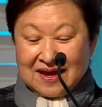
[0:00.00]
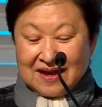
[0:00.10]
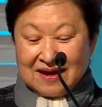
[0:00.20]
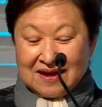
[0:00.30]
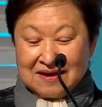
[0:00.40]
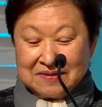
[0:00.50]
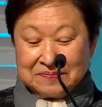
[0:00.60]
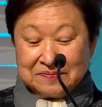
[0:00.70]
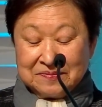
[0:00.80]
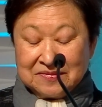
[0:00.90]

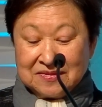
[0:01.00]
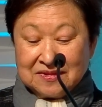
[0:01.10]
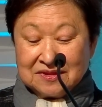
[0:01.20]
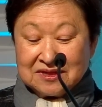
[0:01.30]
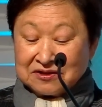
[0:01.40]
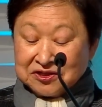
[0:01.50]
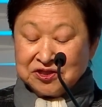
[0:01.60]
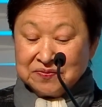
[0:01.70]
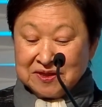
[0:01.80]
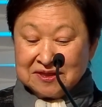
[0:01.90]
Dr.
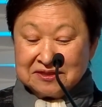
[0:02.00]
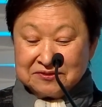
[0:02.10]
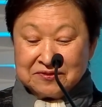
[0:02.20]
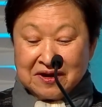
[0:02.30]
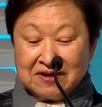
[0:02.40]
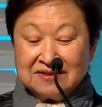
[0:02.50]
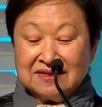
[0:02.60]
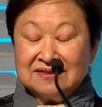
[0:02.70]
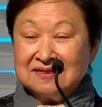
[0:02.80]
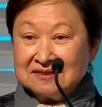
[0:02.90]
Jamilah Ducar is
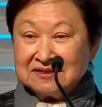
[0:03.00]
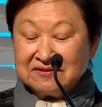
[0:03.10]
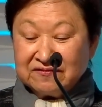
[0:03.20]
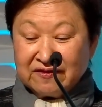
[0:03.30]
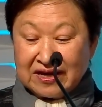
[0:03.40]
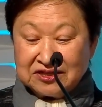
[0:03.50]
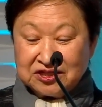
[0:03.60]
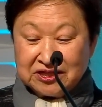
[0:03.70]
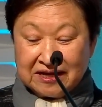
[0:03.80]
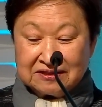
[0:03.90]
Assistant Vice
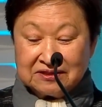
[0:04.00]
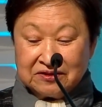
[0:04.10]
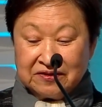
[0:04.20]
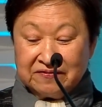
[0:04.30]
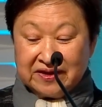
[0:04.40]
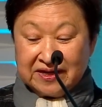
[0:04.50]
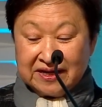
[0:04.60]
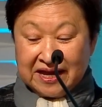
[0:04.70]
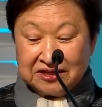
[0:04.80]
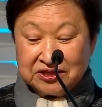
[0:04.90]
Chancellor of the
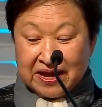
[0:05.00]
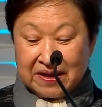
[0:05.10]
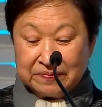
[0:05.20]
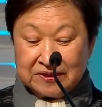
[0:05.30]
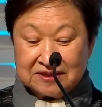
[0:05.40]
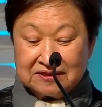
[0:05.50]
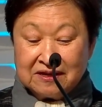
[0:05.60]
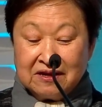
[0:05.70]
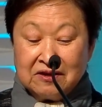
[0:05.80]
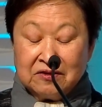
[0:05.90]
Engage Campus
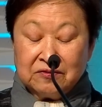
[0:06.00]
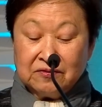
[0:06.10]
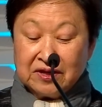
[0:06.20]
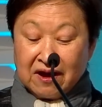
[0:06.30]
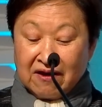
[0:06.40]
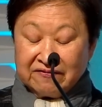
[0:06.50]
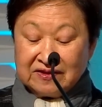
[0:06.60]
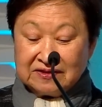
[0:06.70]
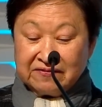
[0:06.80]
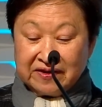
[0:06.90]
through the
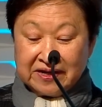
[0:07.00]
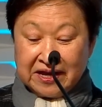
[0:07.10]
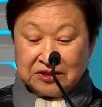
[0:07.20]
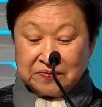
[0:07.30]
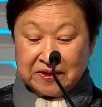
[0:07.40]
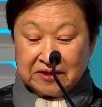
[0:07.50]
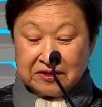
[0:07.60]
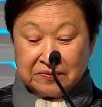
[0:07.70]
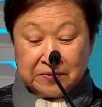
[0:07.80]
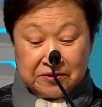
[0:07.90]
Office of Engagement and
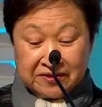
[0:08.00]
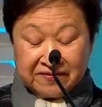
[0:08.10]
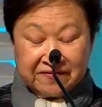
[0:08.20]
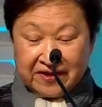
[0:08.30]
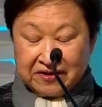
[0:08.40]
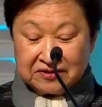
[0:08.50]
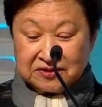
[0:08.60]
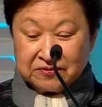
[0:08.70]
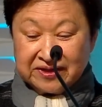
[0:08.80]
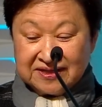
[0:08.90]
Community Affairs,
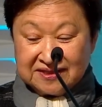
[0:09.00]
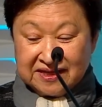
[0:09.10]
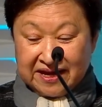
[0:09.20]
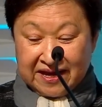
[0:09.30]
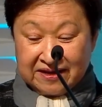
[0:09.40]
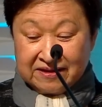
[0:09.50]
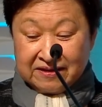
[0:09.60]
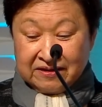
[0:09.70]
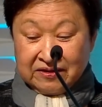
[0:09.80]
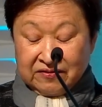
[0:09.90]
or ECA,
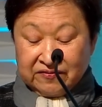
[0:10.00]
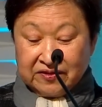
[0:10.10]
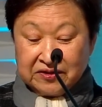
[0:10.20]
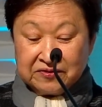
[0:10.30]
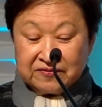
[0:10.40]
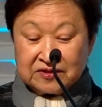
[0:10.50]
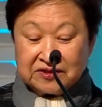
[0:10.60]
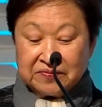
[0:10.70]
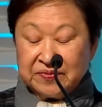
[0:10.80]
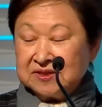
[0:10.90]
for the University
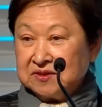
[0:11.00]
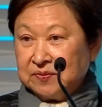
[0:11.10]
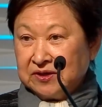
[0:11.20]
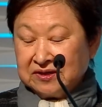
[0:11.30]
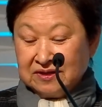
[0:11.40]
of Pittsburgh.